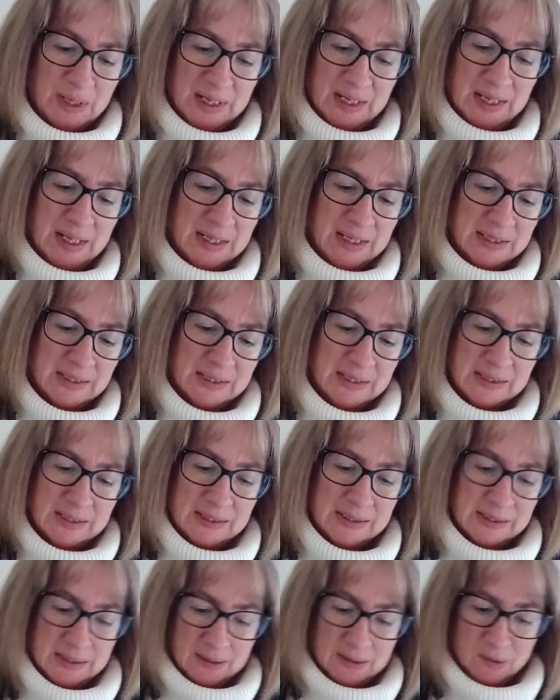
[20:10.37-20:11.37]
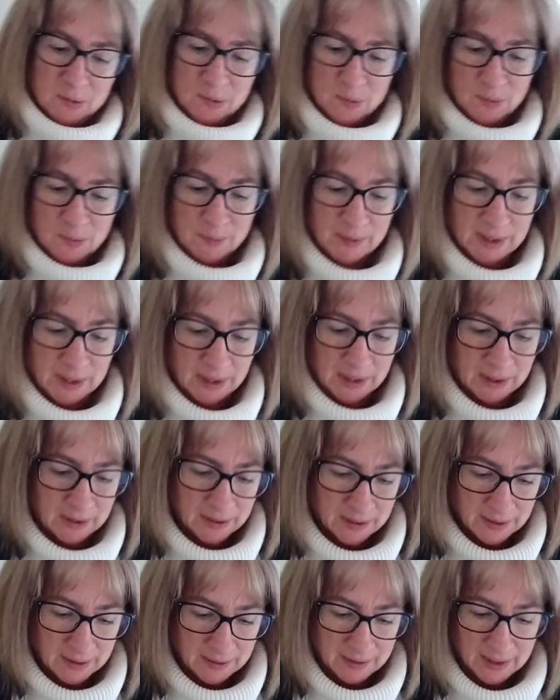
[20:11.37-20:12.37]
Yes. Oh,
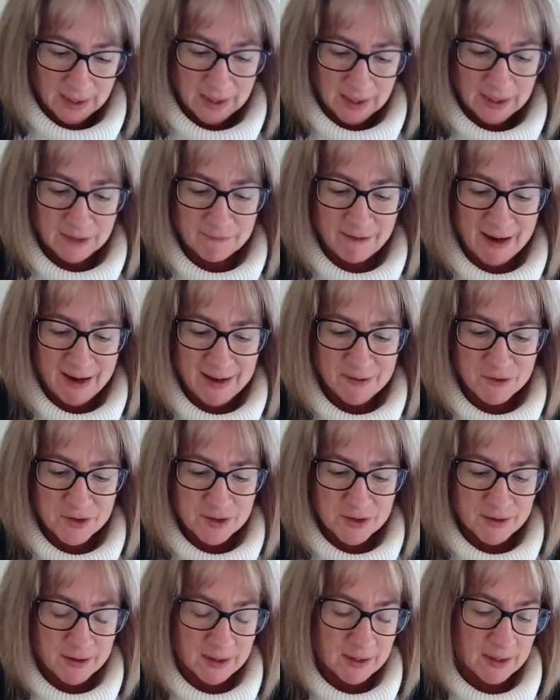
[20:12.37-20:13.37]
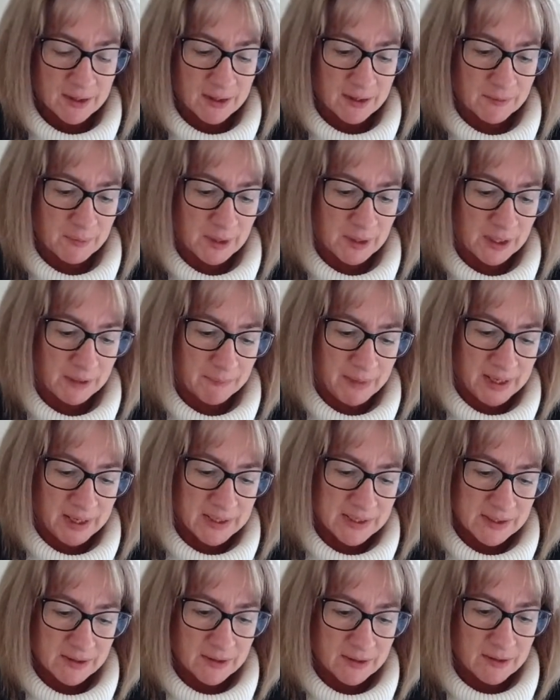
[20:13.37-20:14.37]
they're getting rounder. I think I'm getting
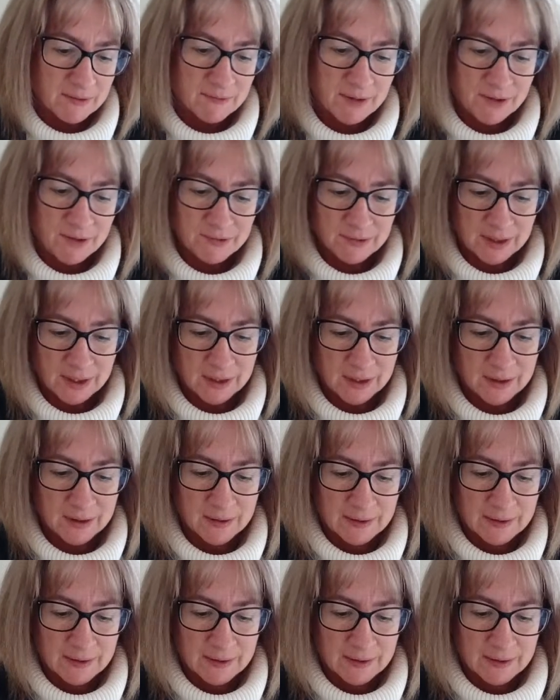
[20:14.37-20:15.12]
better at the rolling.